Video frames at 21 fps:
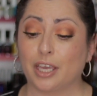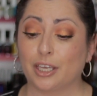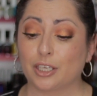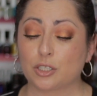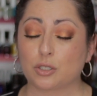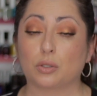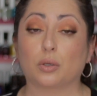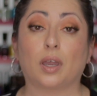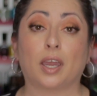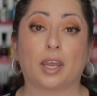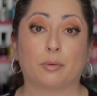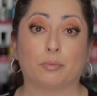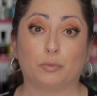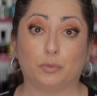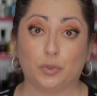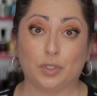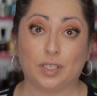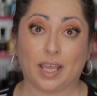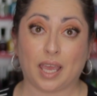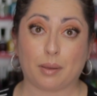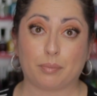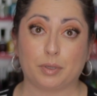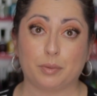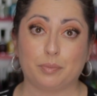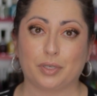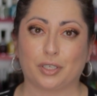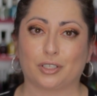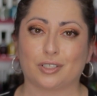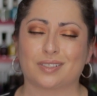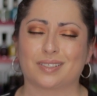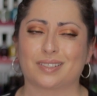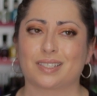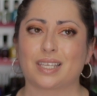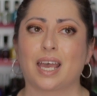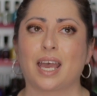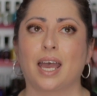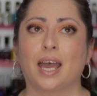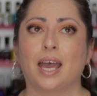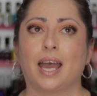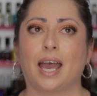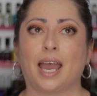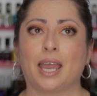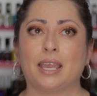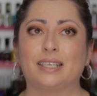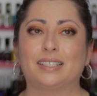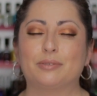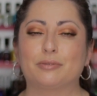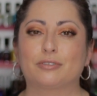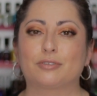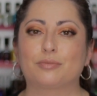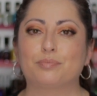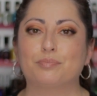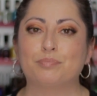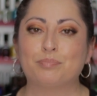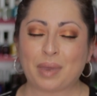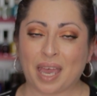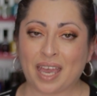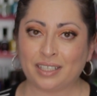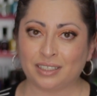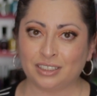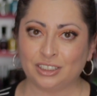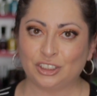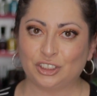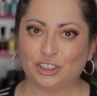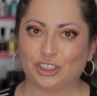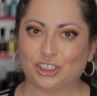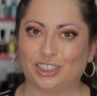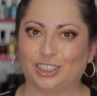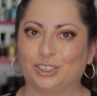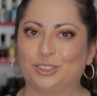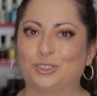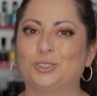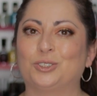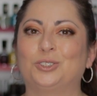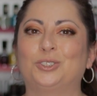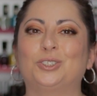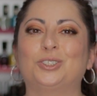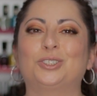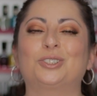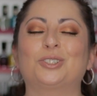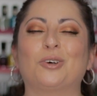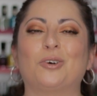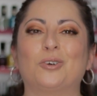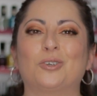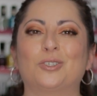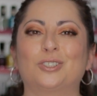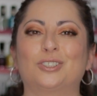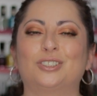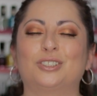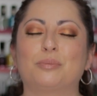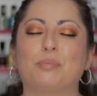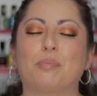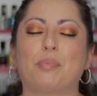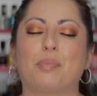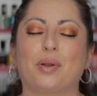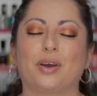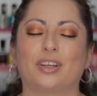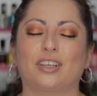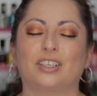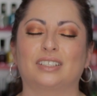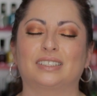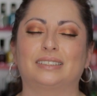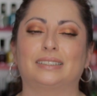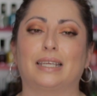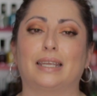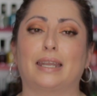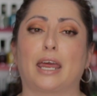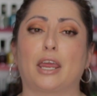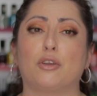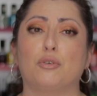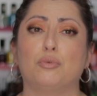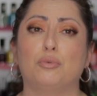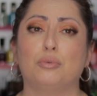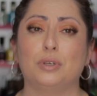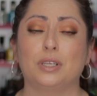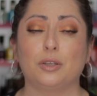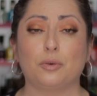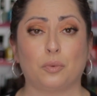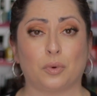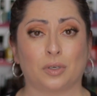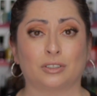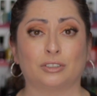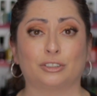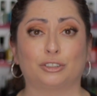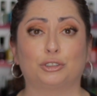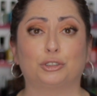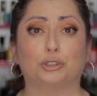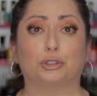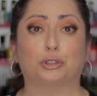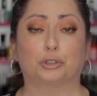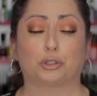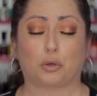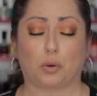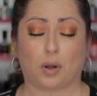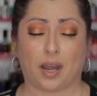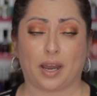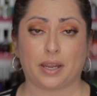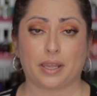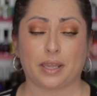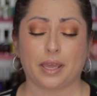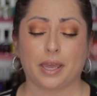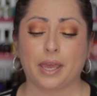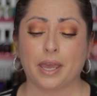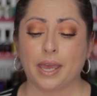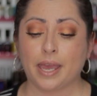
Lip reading: So I'm really happy because I managed to just order products that I really wanted to try